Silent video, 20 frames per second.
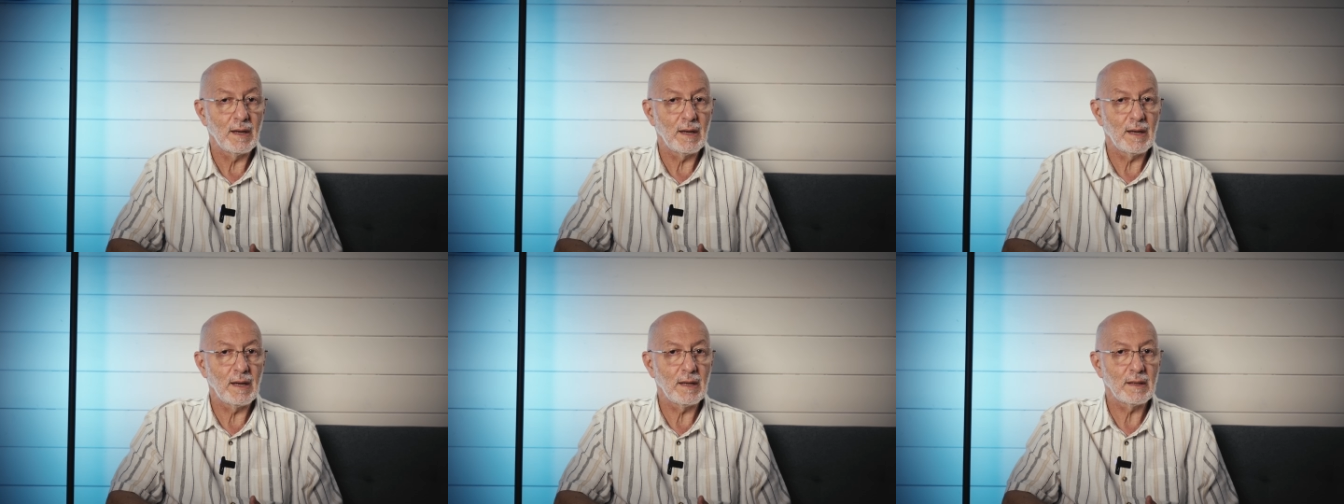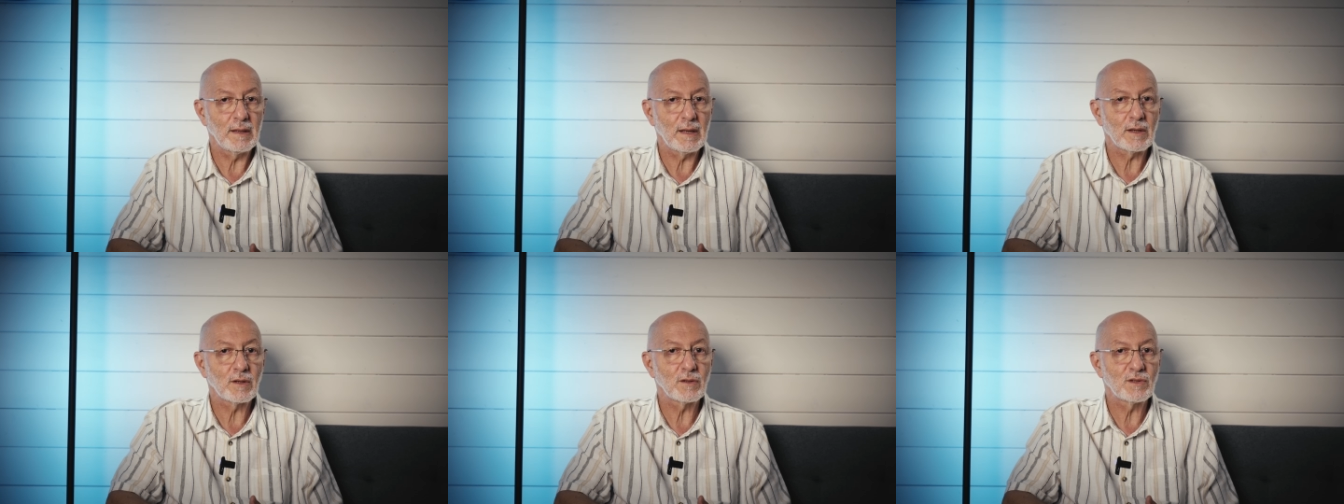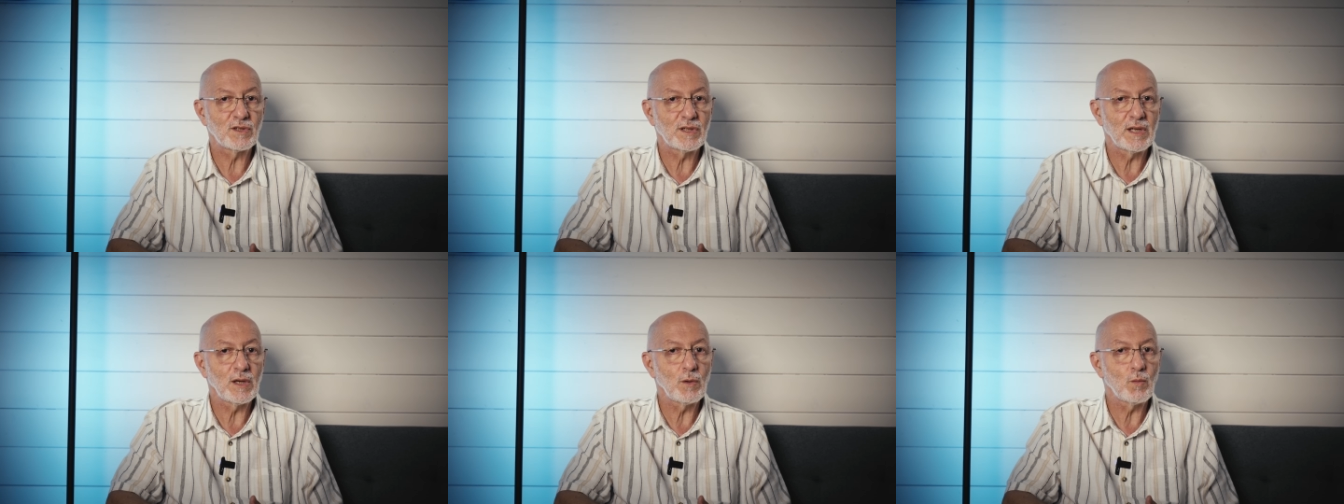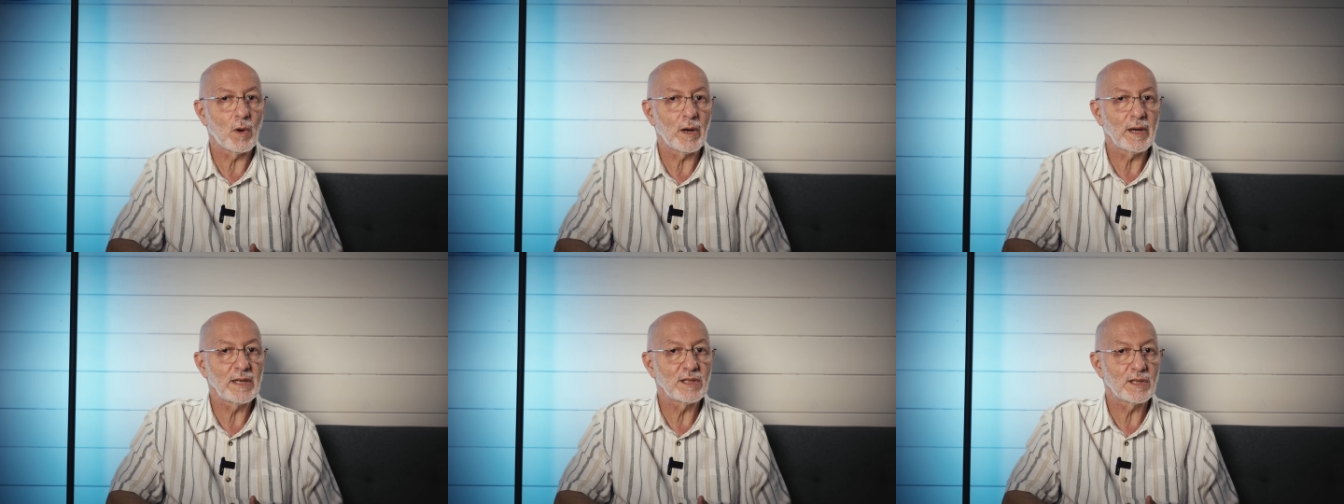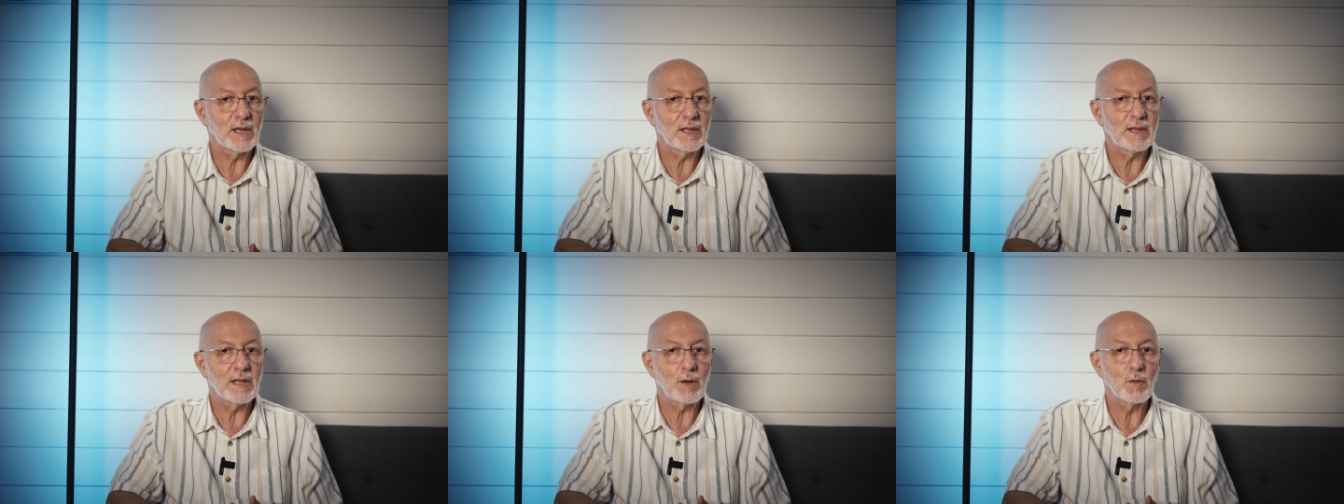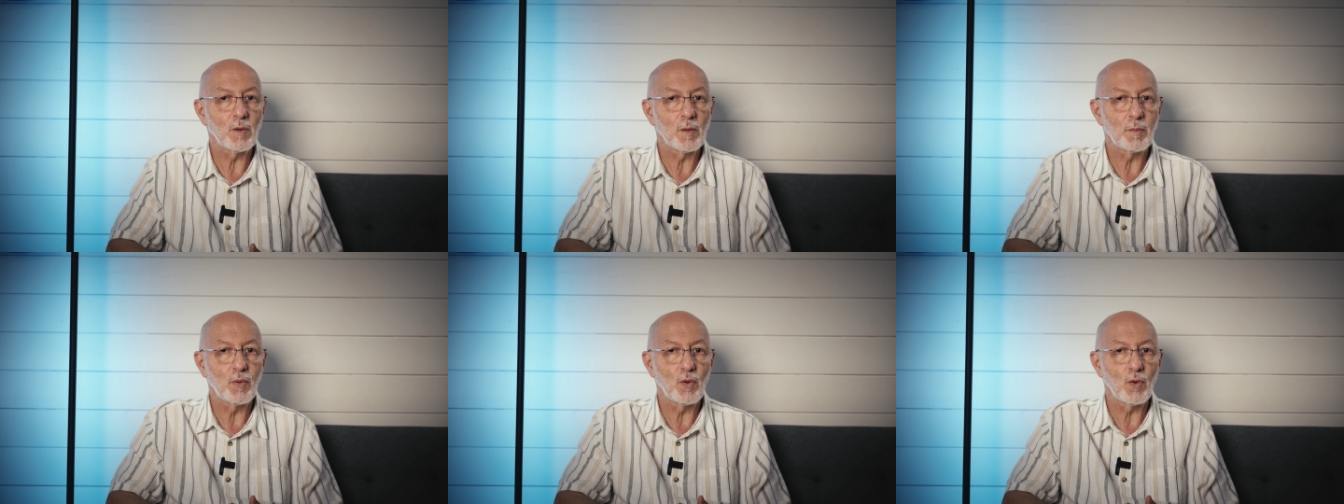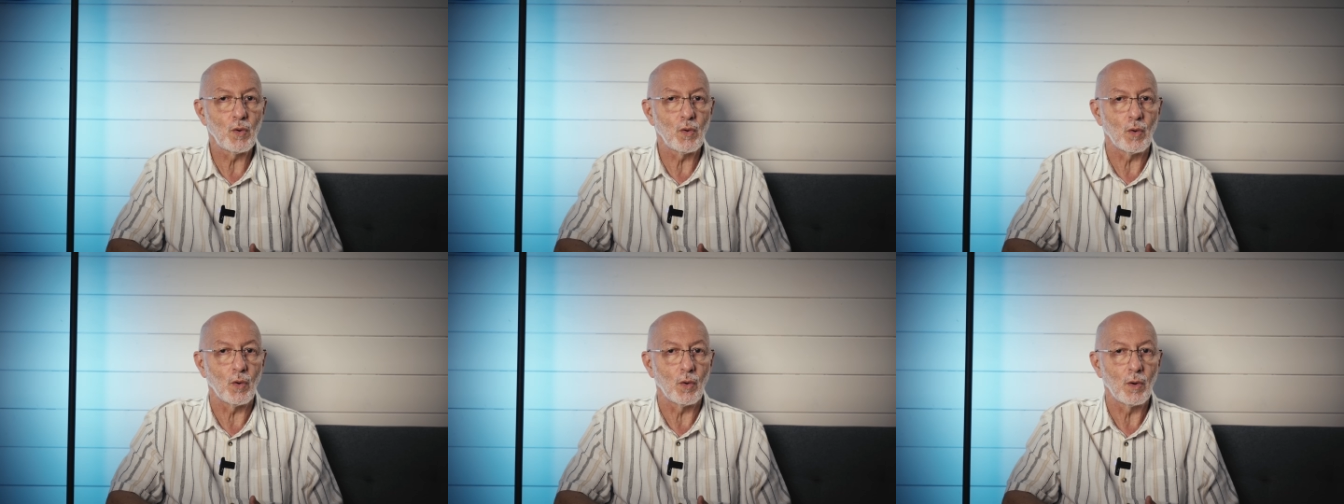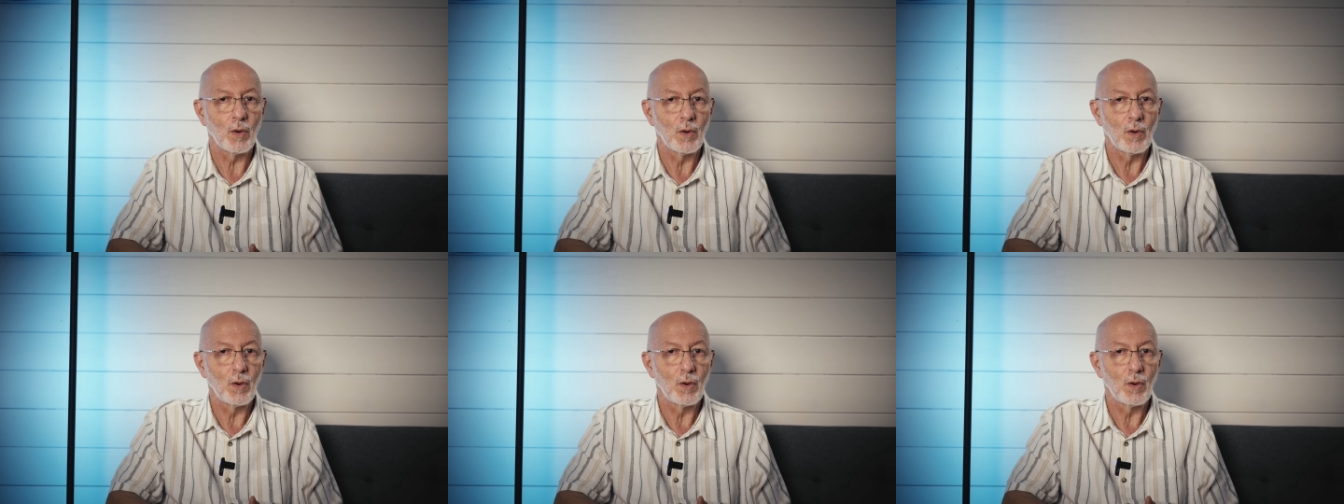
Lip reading: And I could see why he said they were poor.